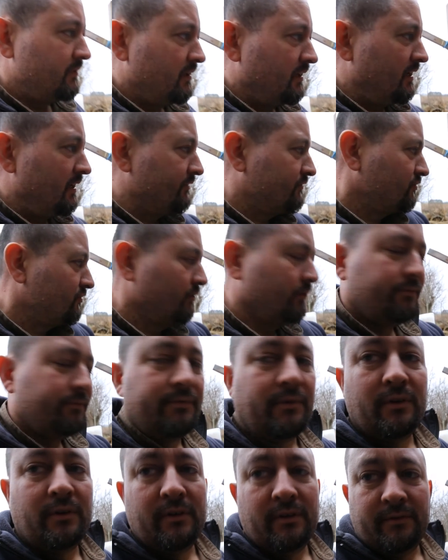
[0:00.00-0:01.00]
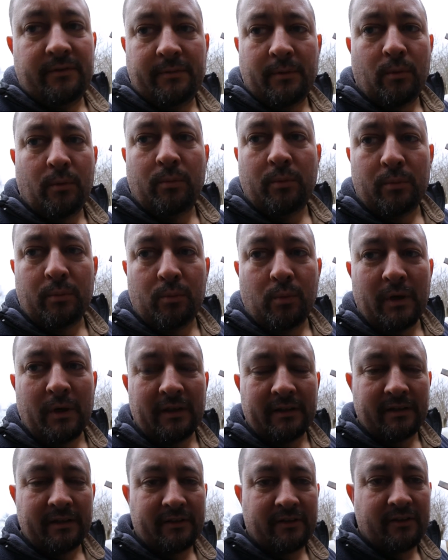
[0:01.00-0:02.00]
I have to
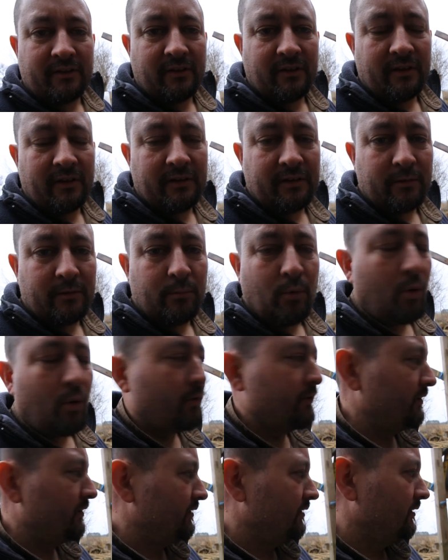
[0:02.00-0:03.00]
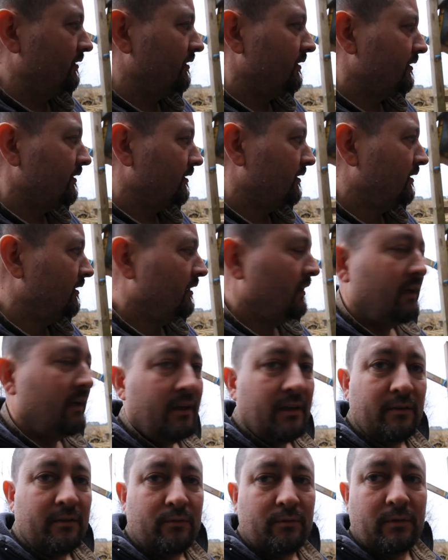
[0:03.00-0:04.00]
weld it a little more than
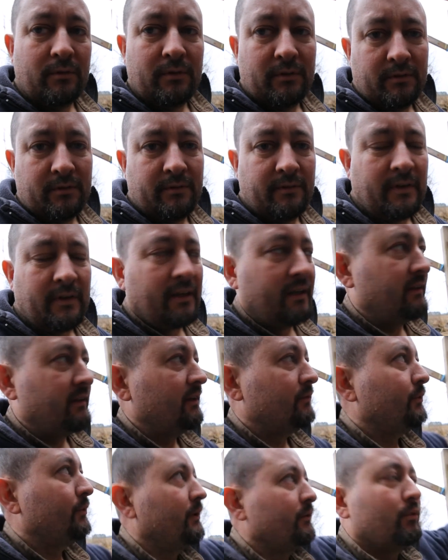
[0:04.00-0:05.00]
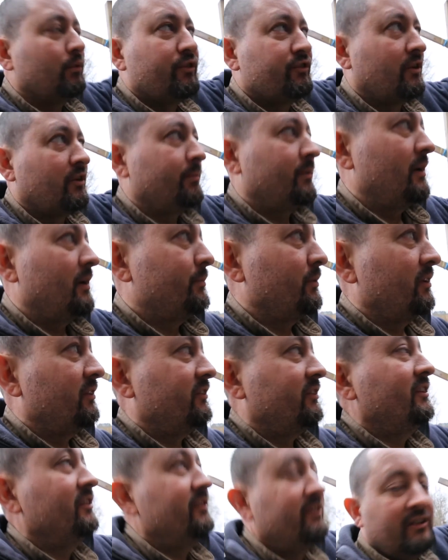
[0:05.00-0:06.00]
that I did when it was up there. But
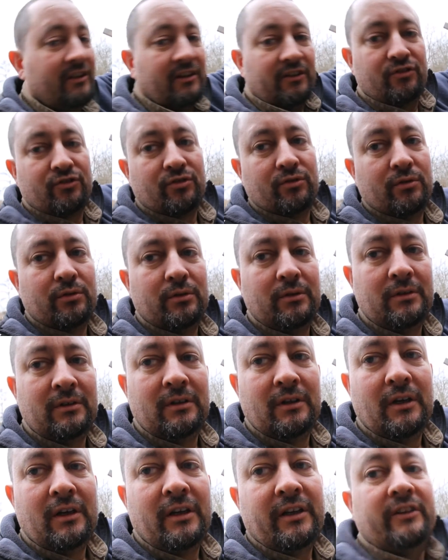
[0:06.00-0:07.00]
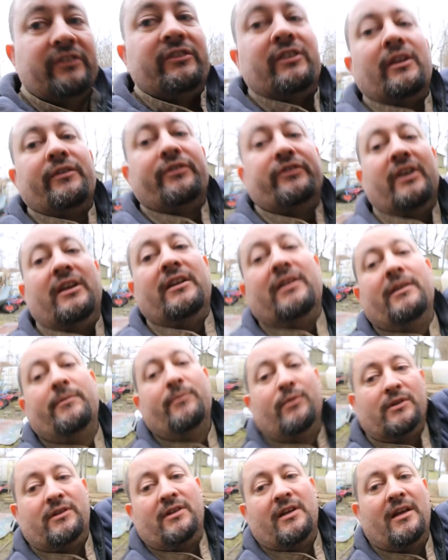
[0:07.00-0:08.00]
it's easier to, instead of
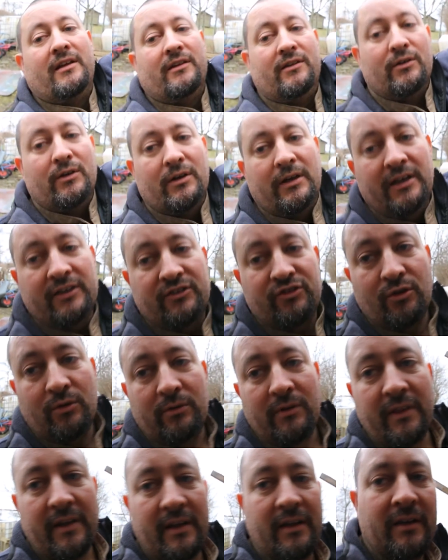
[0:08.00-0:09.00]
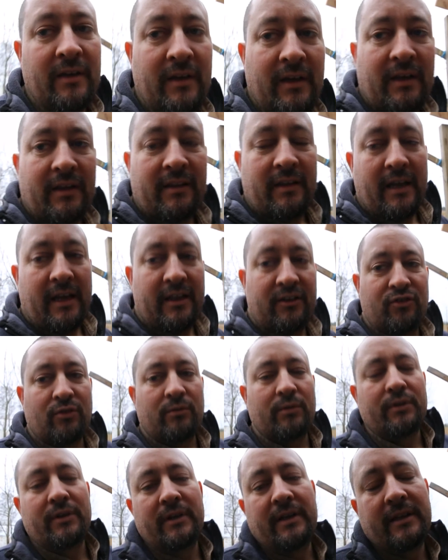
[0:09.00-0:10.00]
standing with your heads over the hands
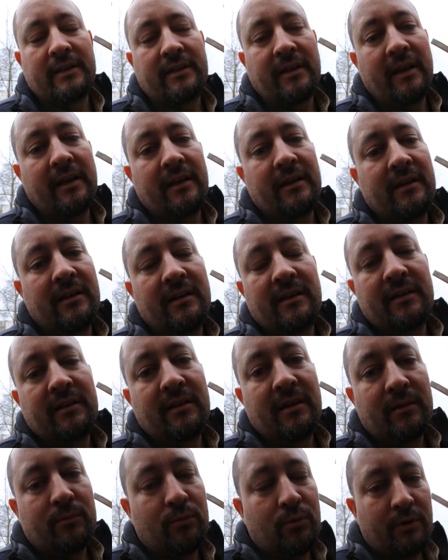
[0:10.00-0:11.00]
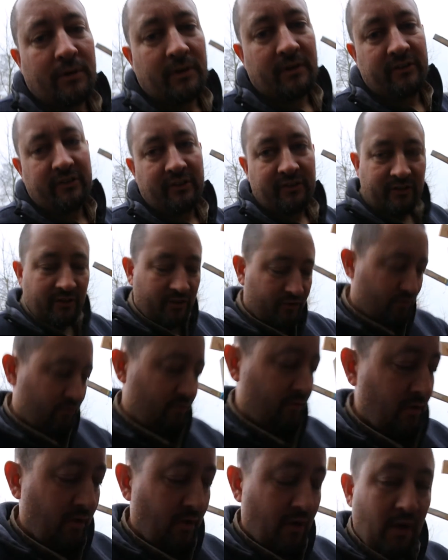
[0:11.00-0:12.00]
over your head and work, it's easier
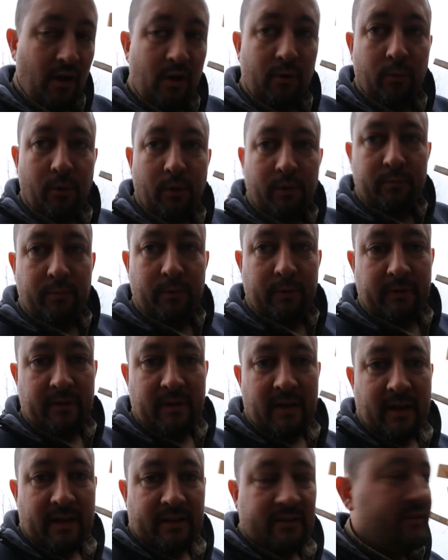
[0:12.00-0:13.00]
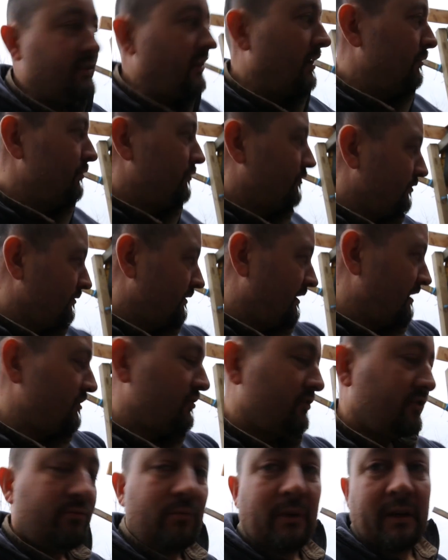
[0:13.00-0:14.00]
to work with the hands down. So
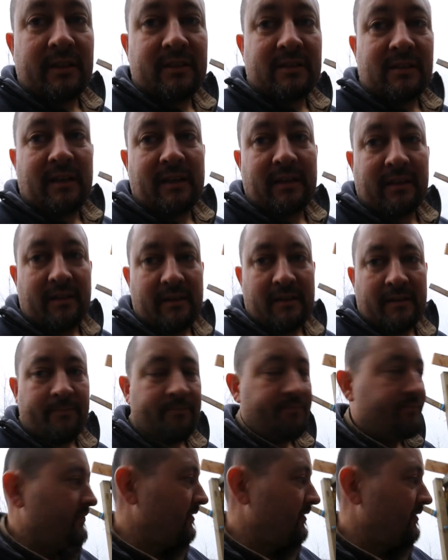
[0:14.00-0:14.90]
that's why it's lying there.